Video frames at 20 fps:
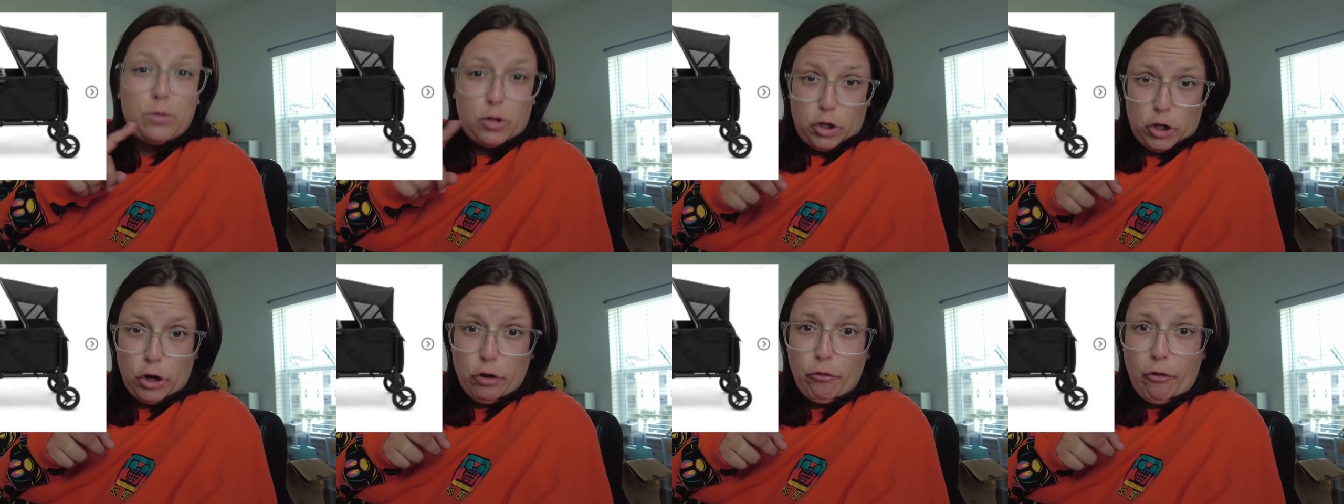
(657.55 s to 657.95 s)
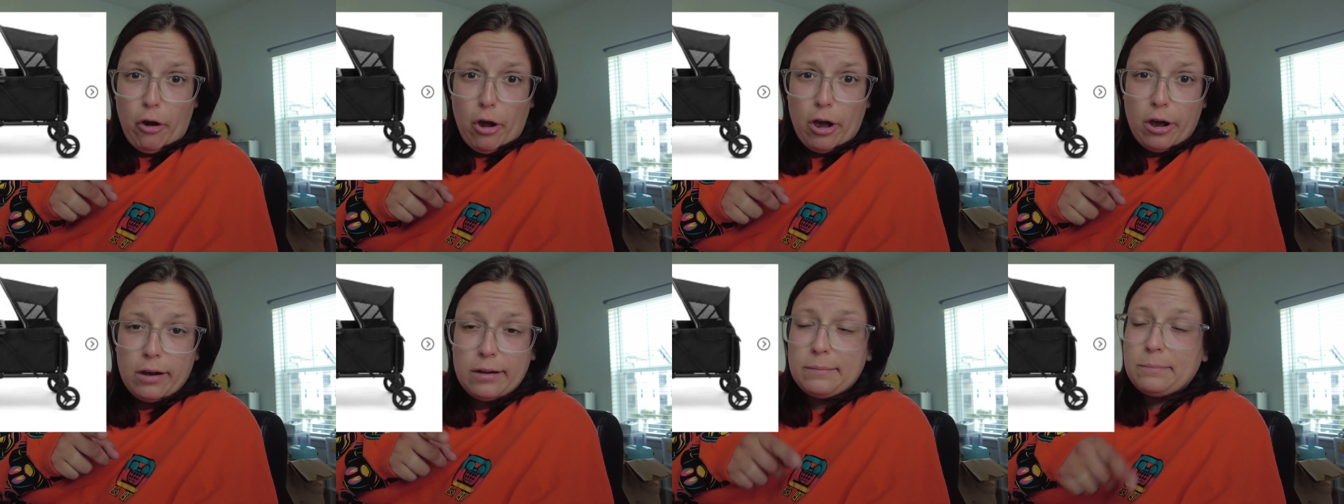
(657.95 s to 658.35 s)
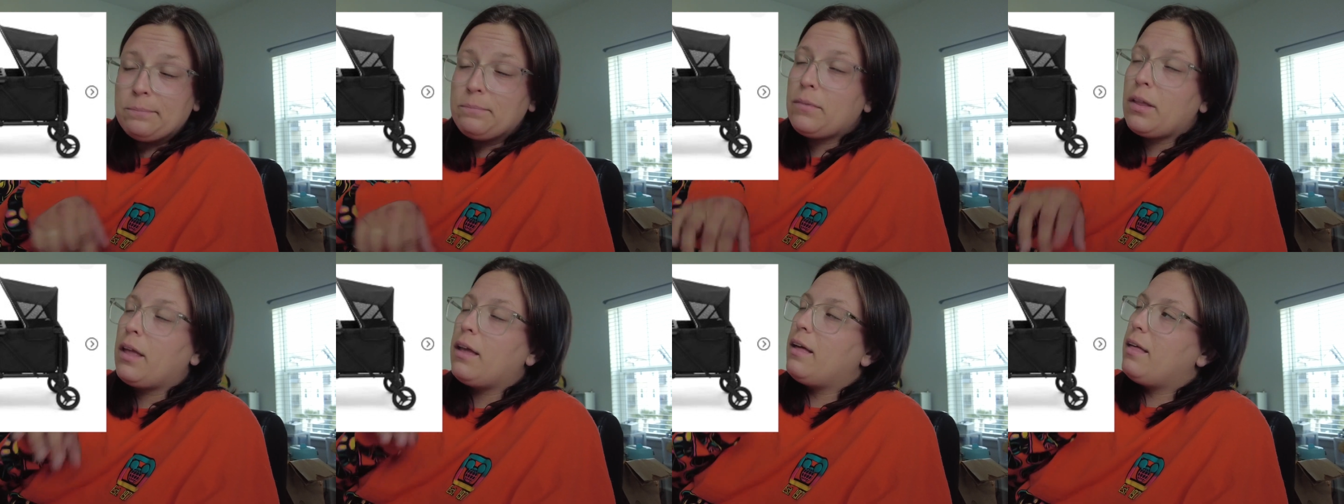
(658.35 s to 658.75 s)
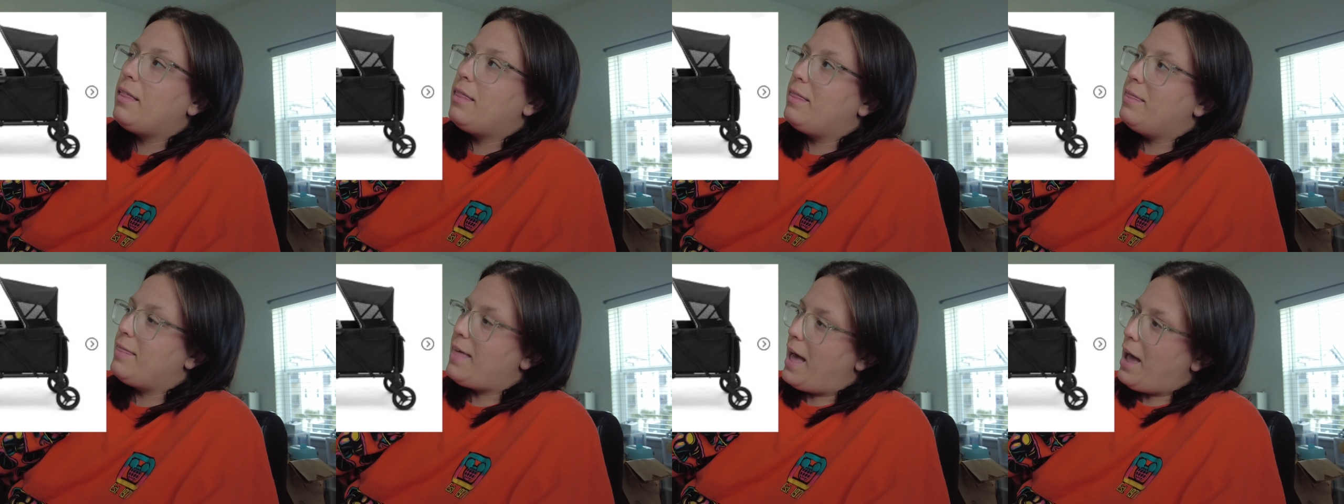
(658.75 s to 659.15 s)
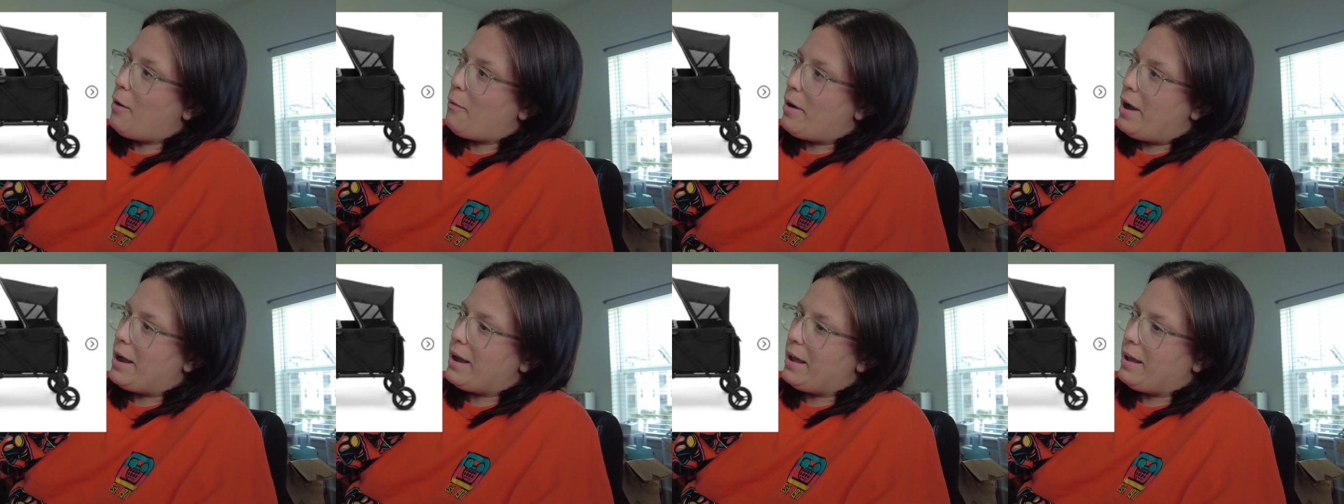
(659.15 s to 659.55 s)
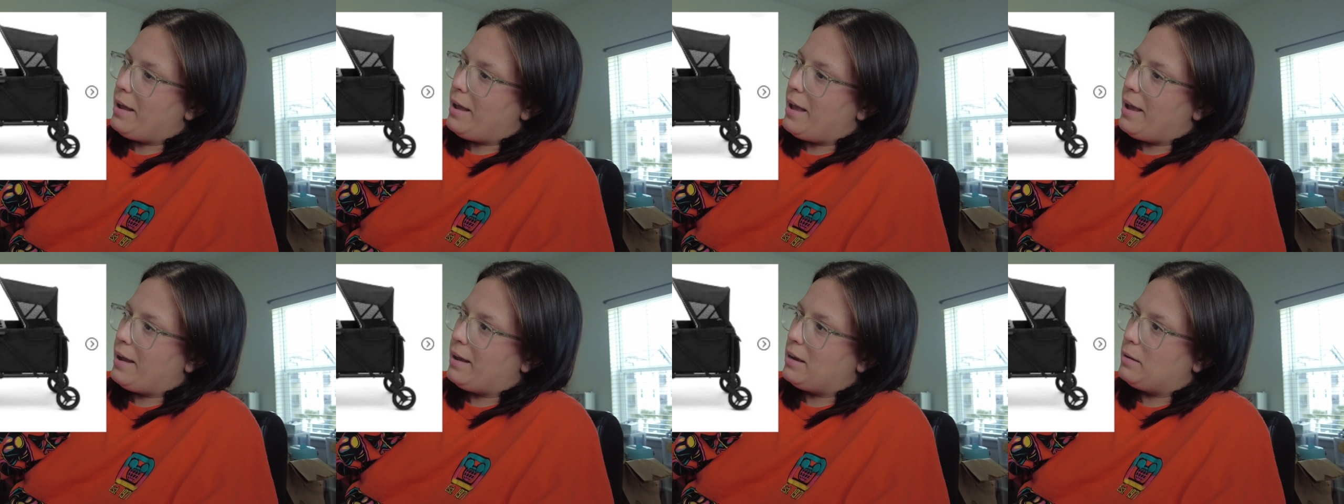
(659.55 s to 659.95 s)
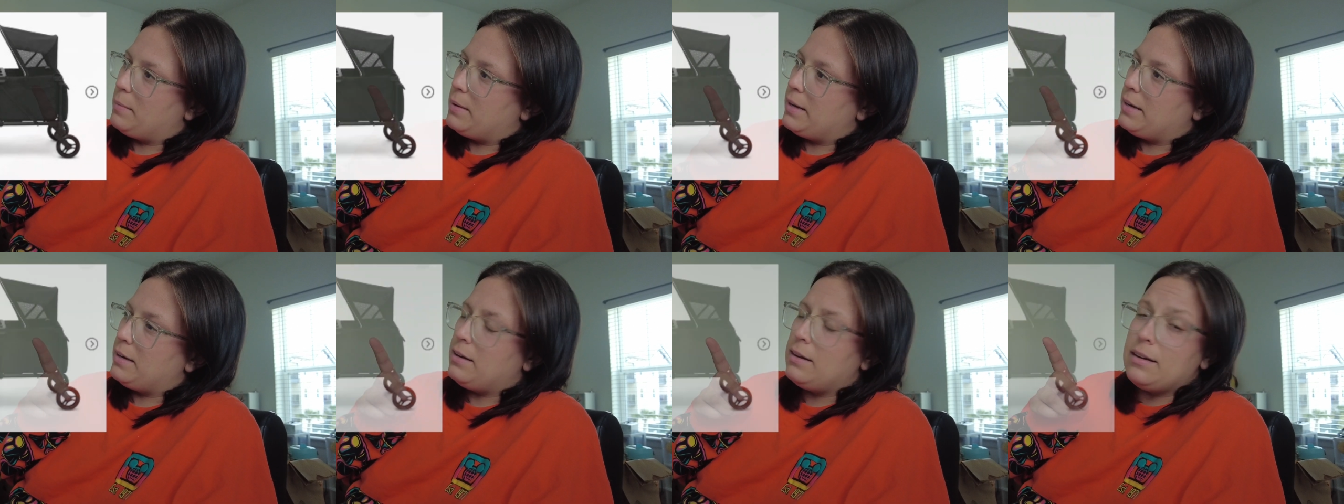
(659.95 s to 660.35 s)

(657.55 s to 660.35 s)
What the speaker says: You're wrong. That wagon can't come in.